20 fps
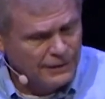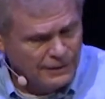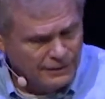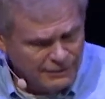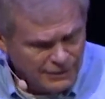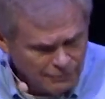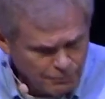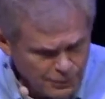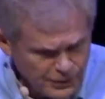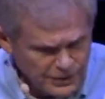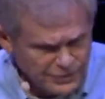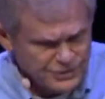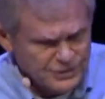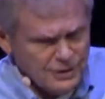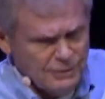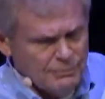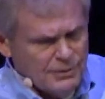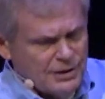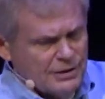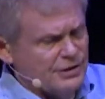they pitched
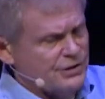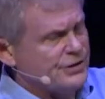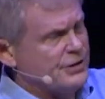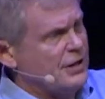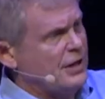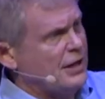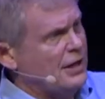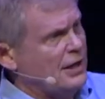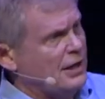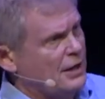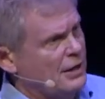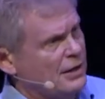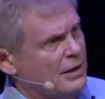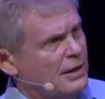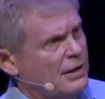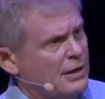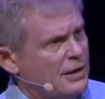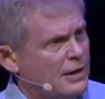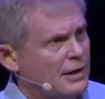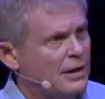him in the sea,
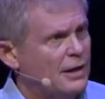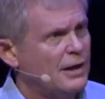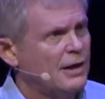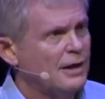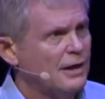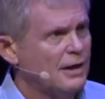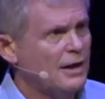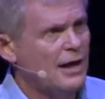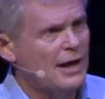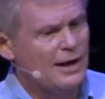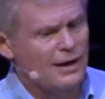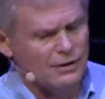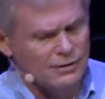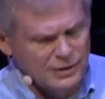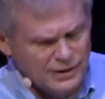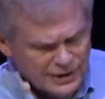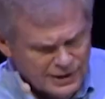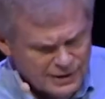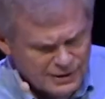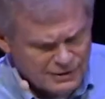and
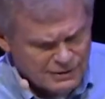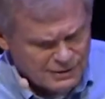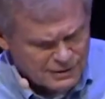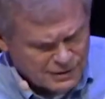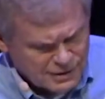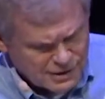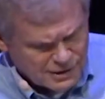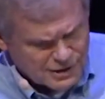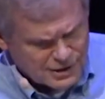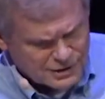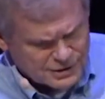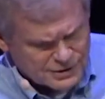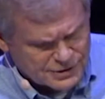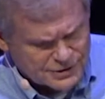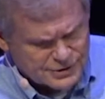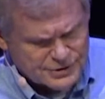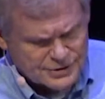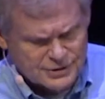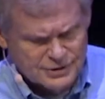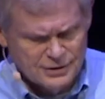howling
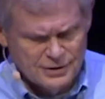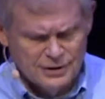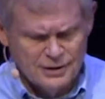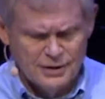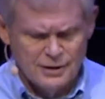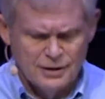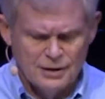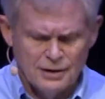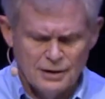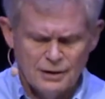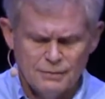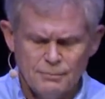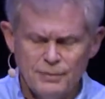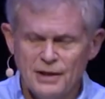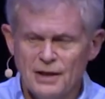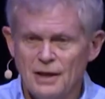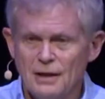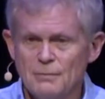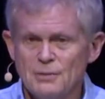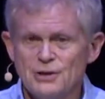gusts
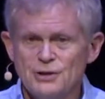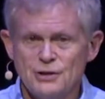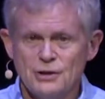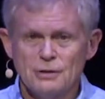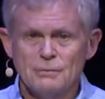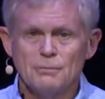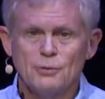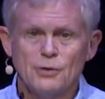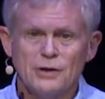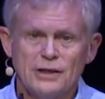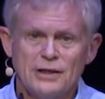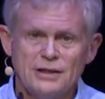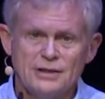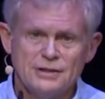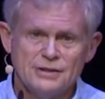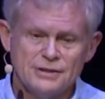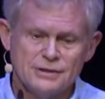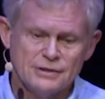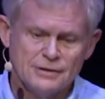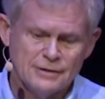became a gentle
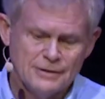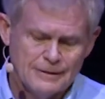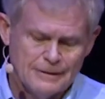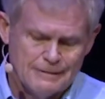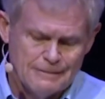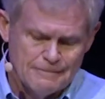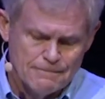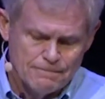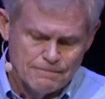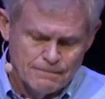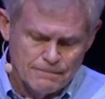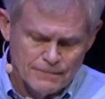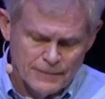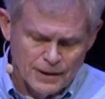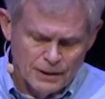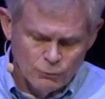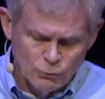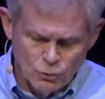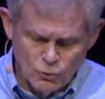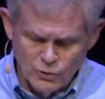breeze.
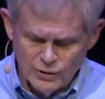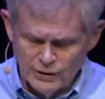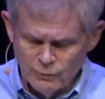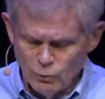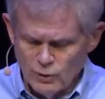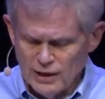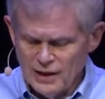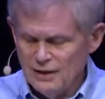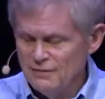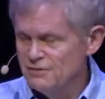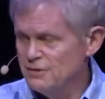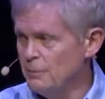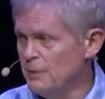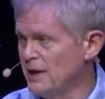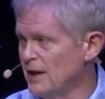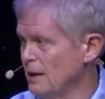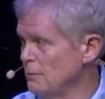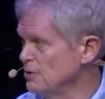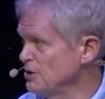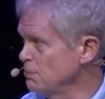Roaring waves
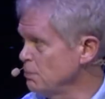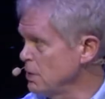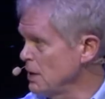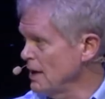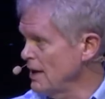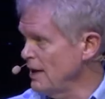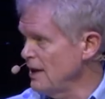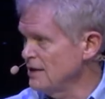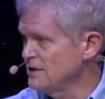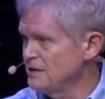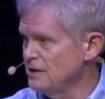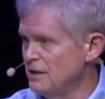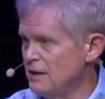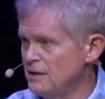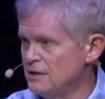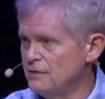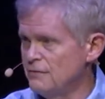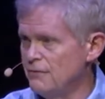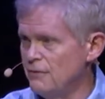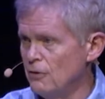became as placid
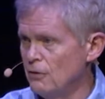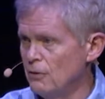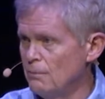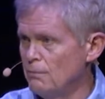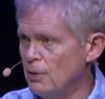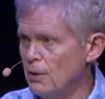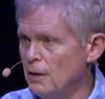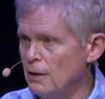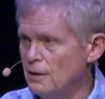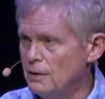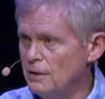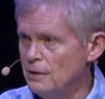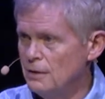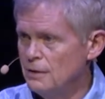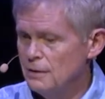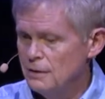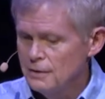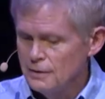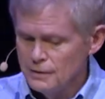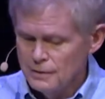as a farm pond.
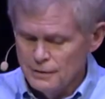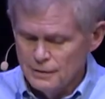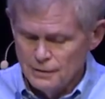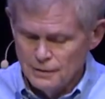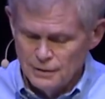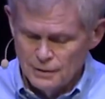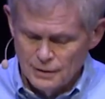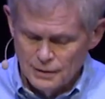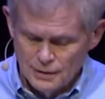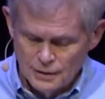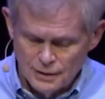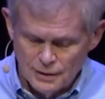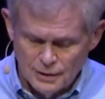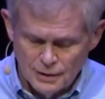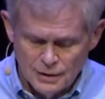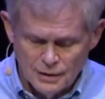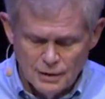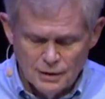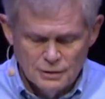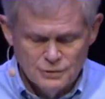
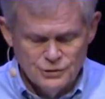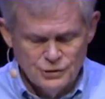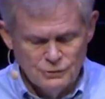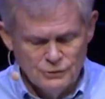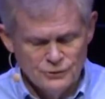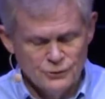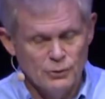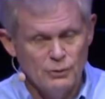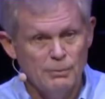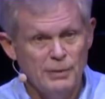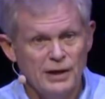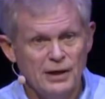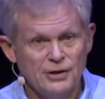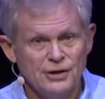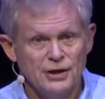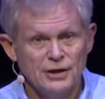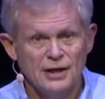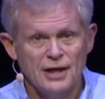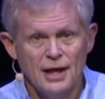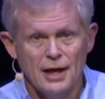Jonah's
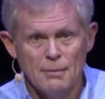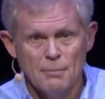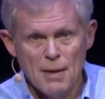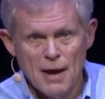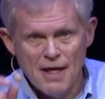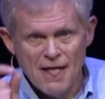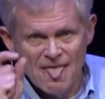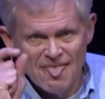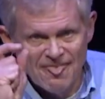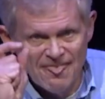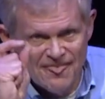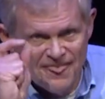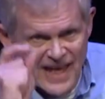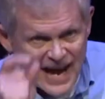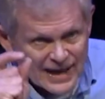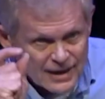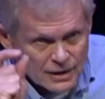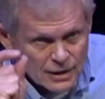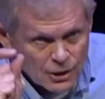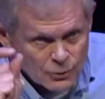rebellion came
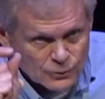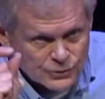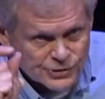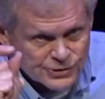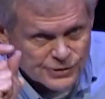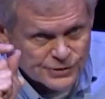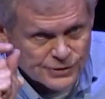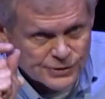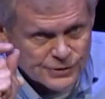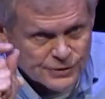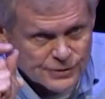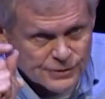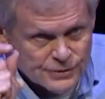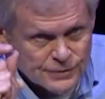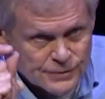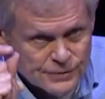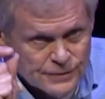that close